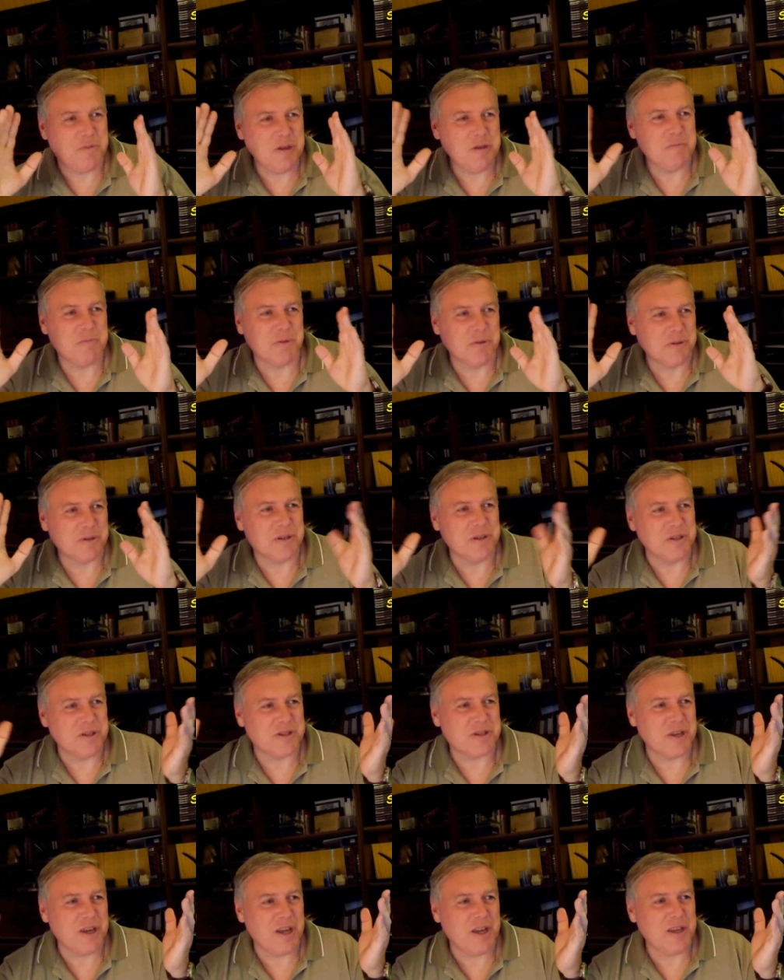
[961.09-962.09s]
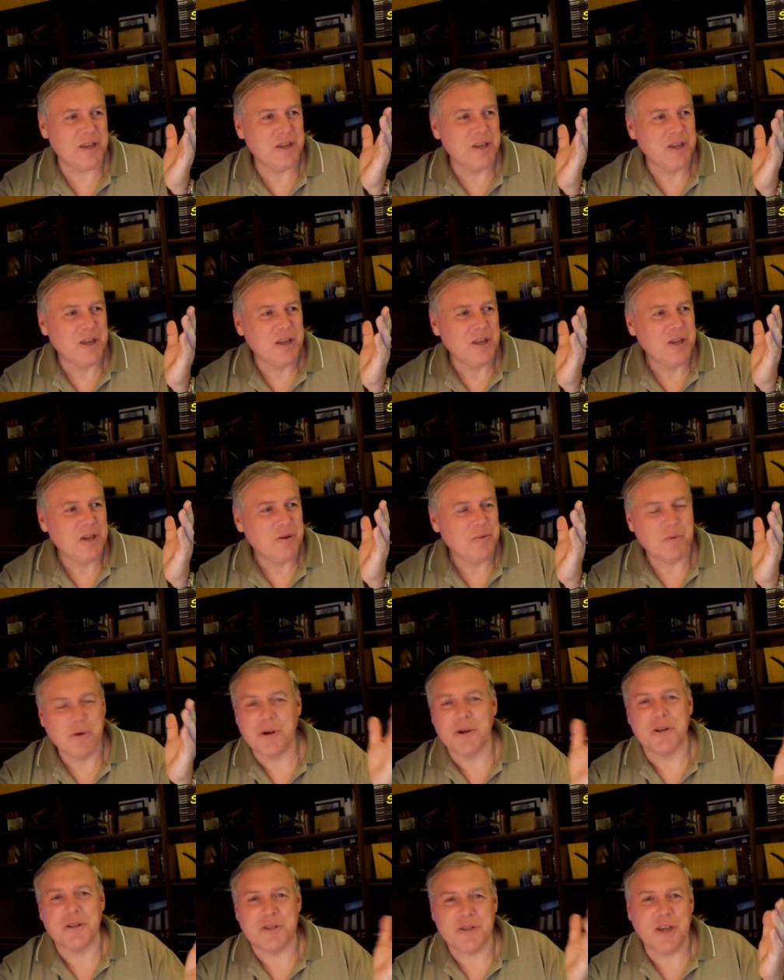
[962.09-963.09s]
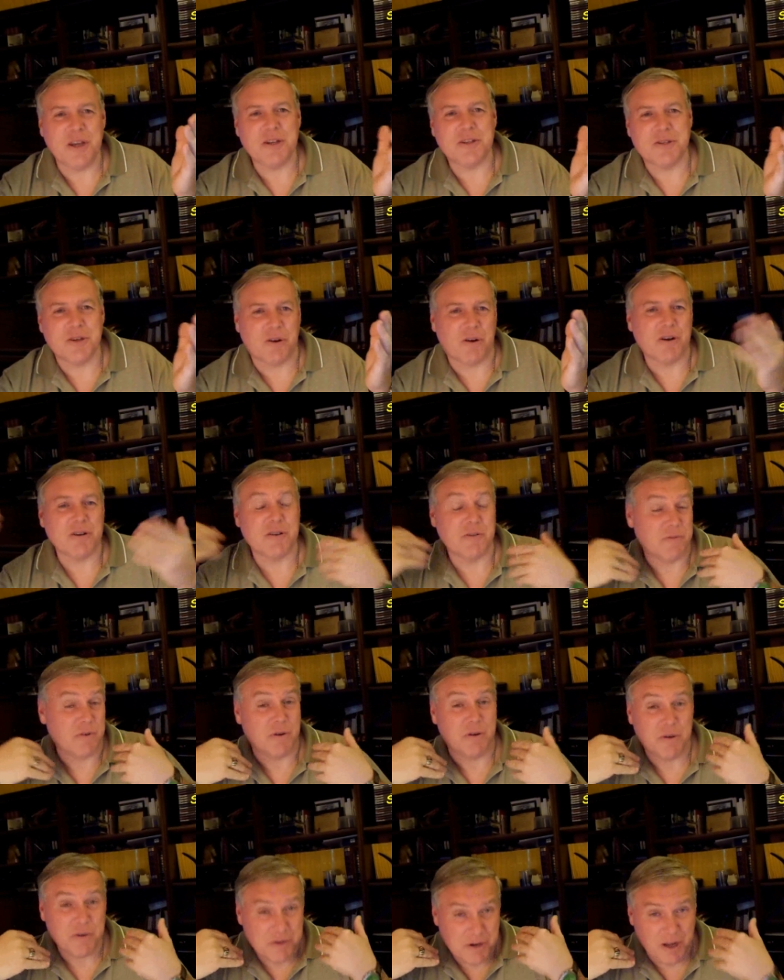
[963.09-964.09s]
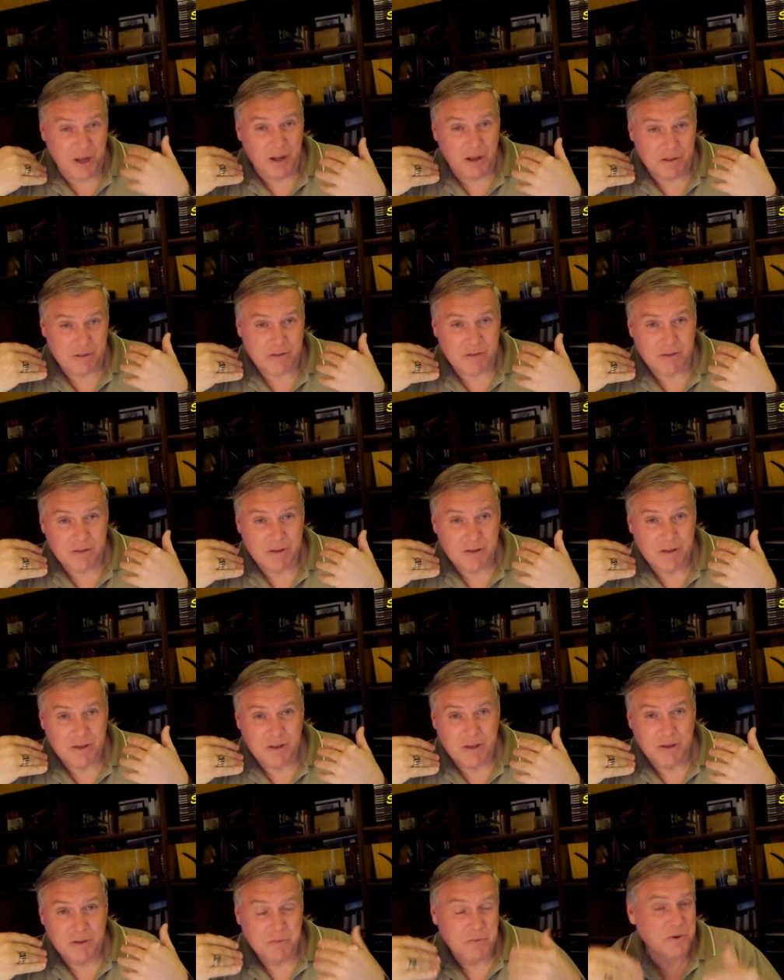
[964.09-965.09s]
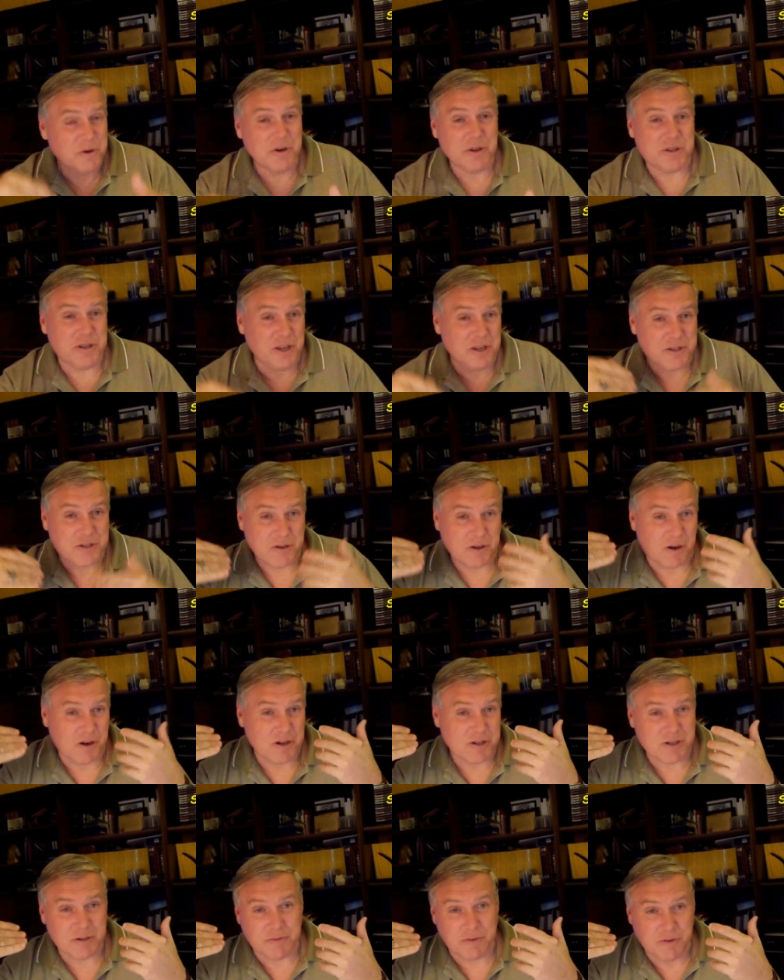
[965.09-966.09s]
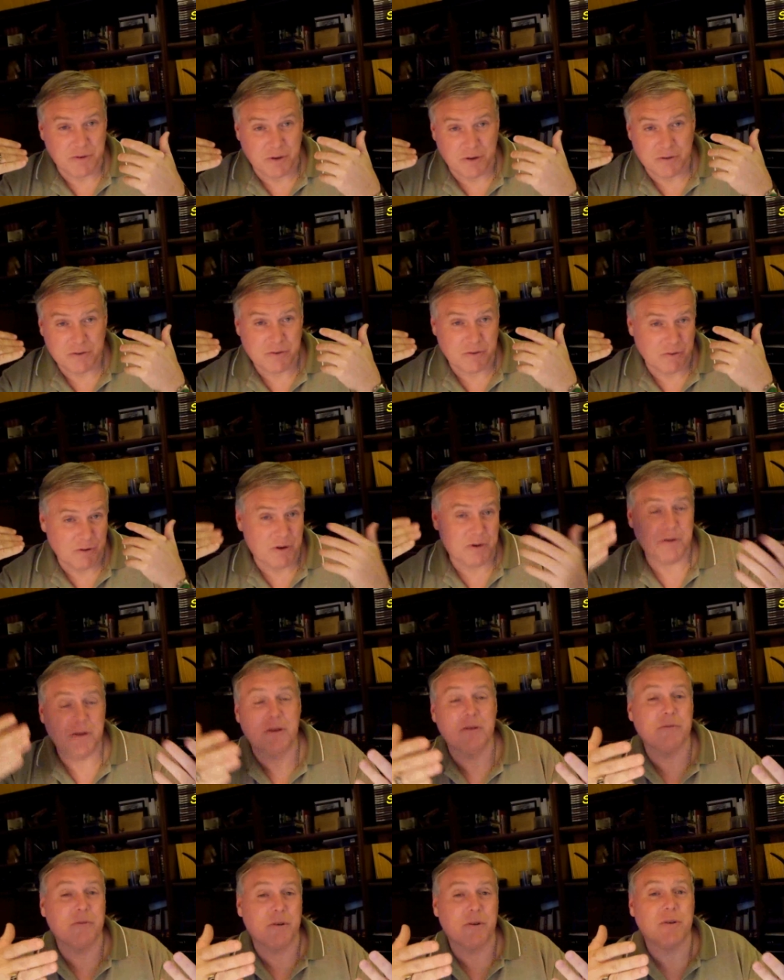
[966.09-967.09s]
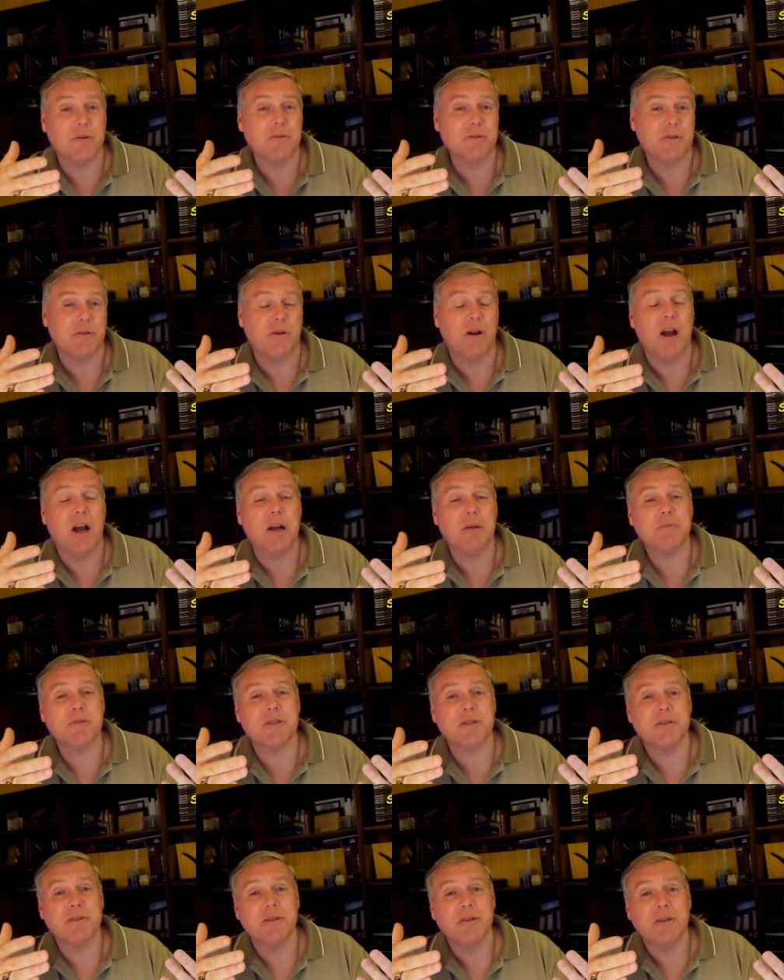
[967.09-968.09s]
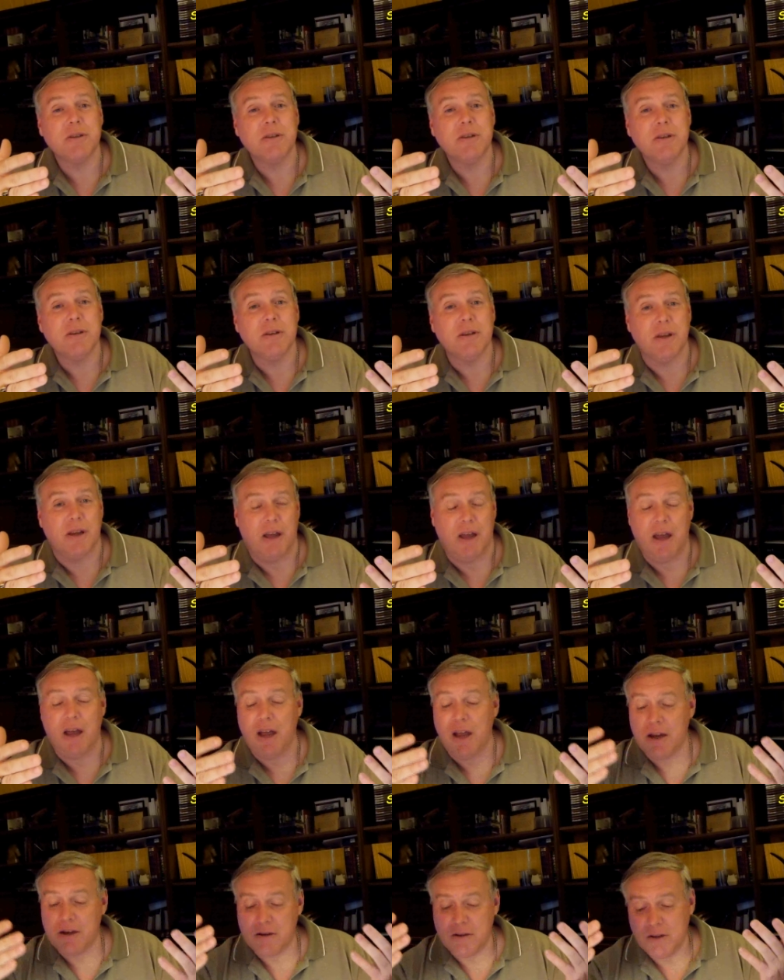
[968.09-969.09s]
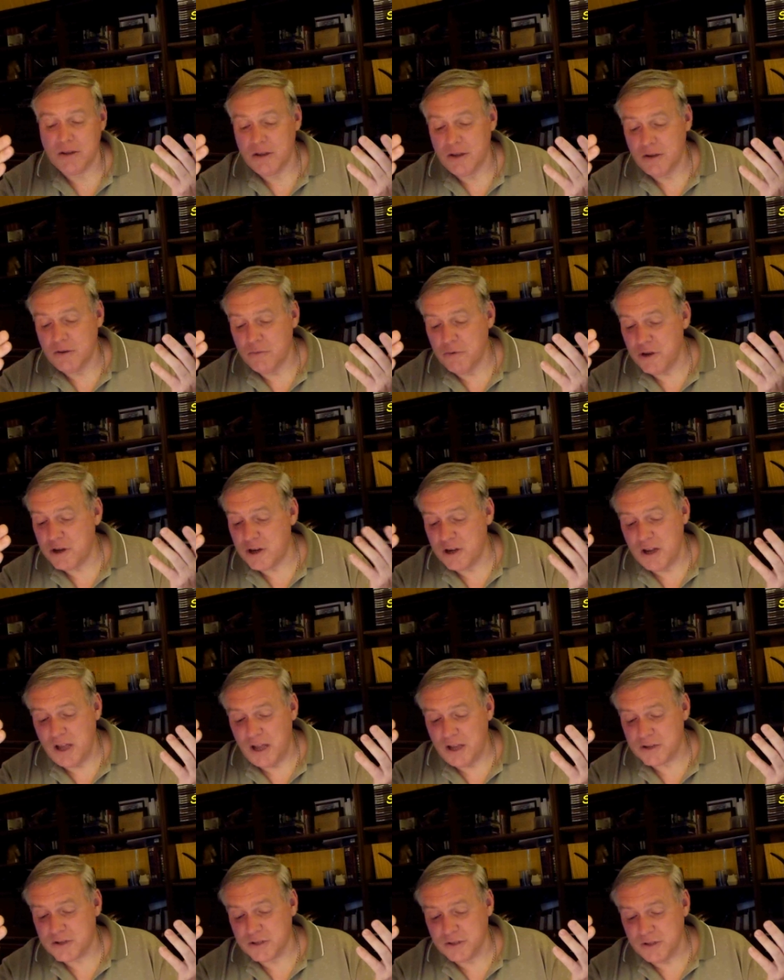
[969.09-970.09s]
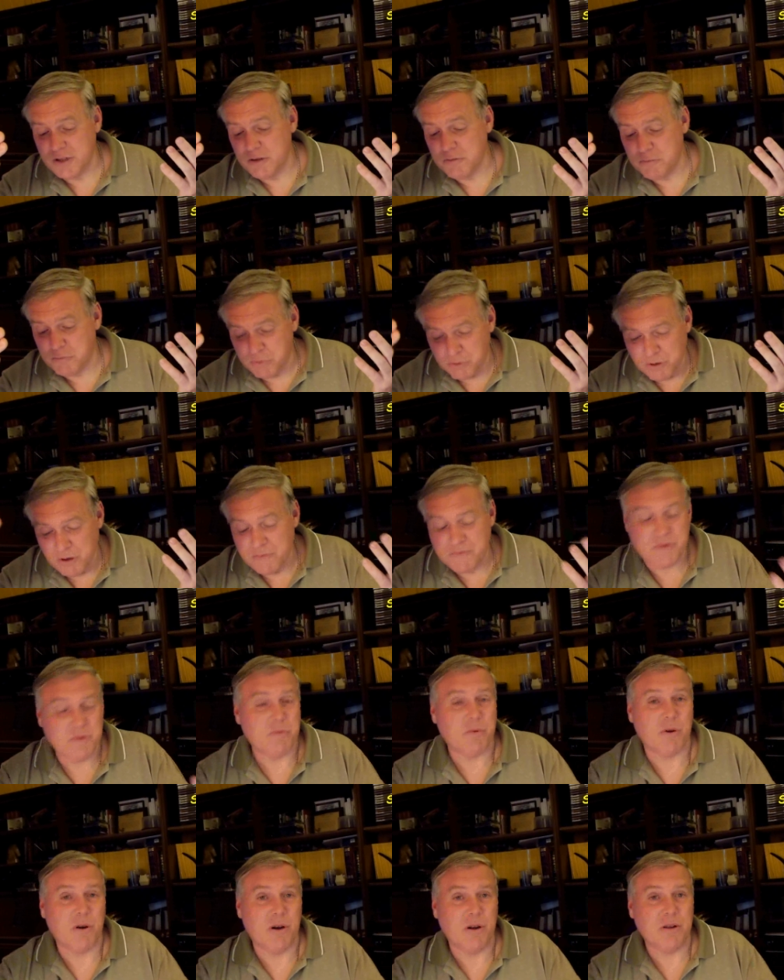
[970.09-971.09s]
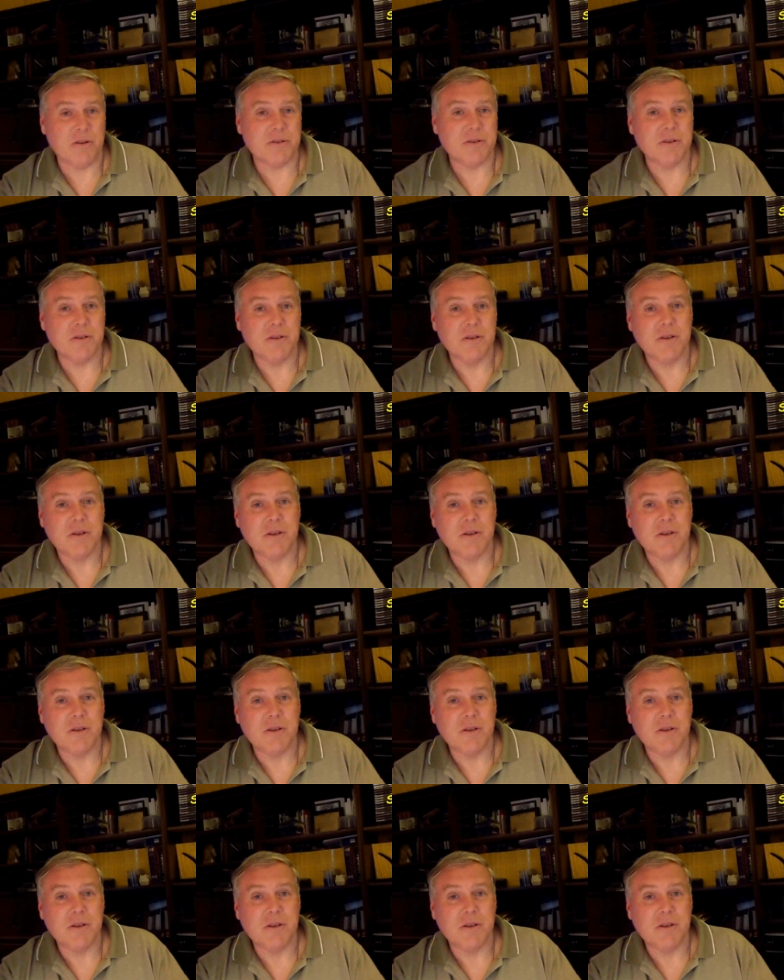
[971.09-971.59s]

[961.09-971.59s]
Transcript: people can say, we're going to take charge of our own health, we're going to take charge of our own growing of our own crops, and we can actually improve the world,